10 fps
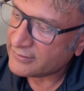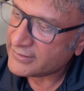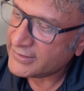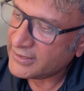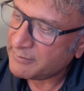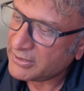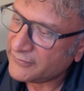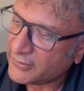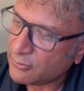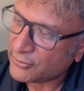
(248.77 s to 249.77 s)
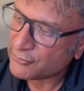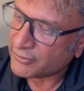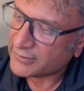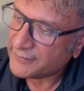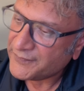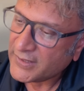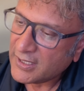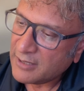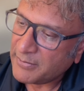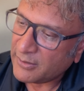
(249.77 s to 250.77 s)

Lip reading: So you start to see a bit of a quadrant,